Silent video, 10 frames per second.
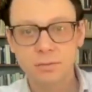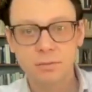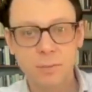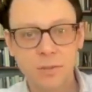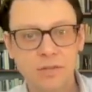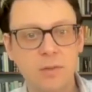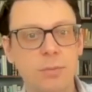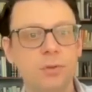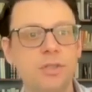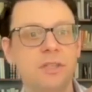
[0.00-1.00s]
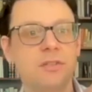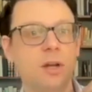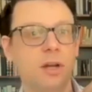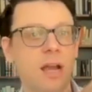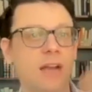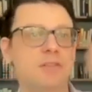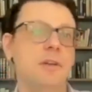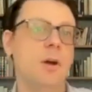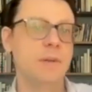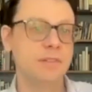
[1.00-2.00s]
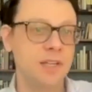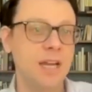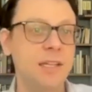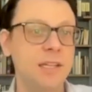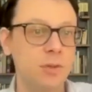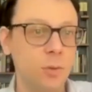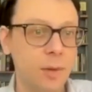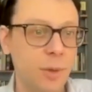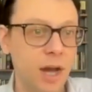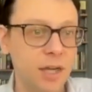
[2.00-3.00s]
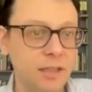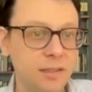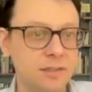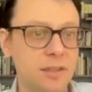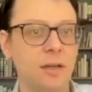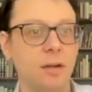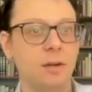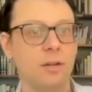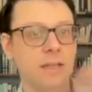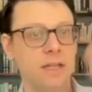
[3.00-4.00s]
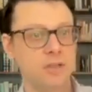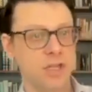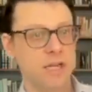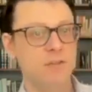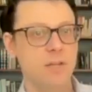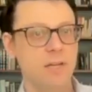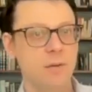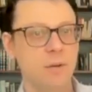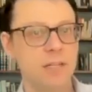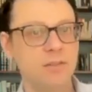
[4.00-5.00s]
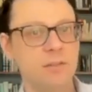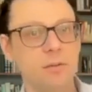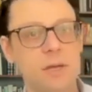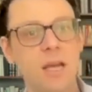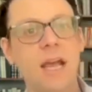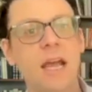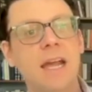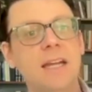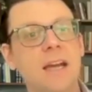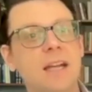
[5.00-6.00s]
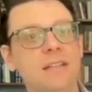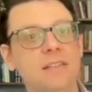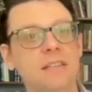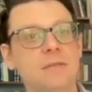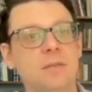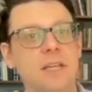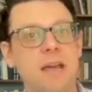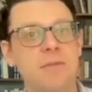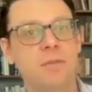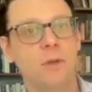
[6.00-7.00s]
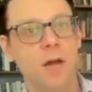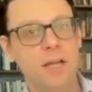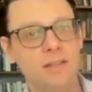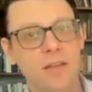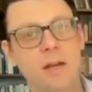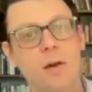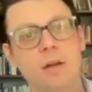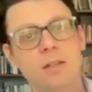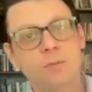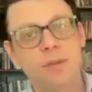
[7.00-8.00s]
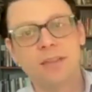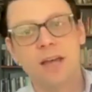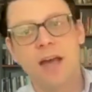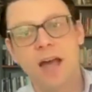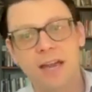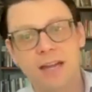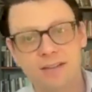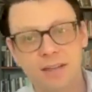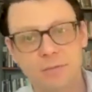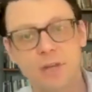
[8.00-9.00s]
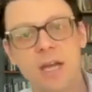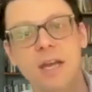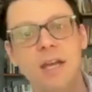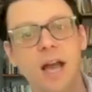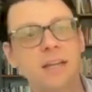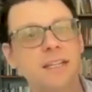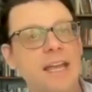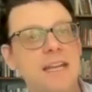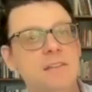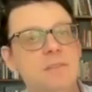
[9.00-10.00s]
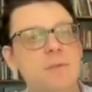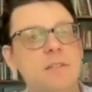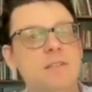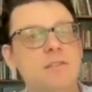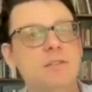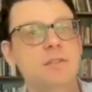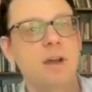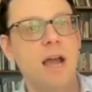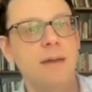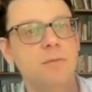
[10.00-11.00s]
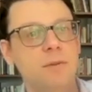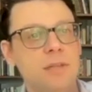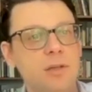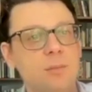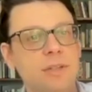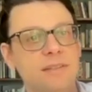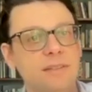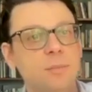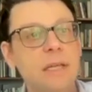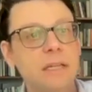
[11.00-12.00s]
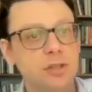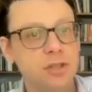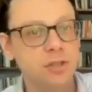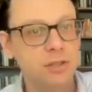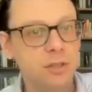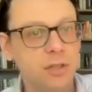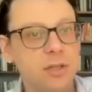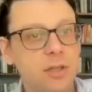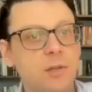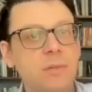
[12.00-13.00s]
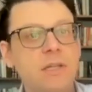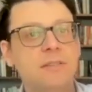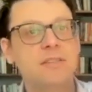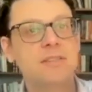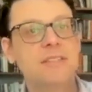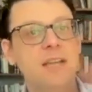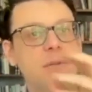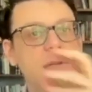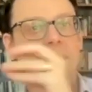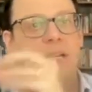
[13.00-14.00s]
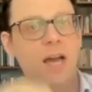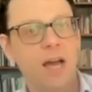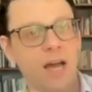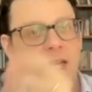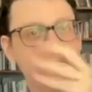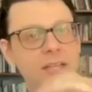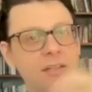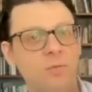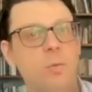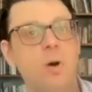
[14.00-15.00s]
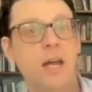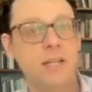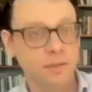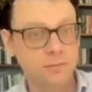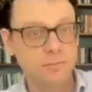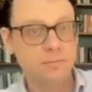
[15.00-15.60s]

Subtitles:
right? Because emotions are actually always connected to our bodies and they change like our bodies do. And God doesn't even really have thoughts. And ultimately, at the highest level, God can't even be described with human speech, because the statement God is one,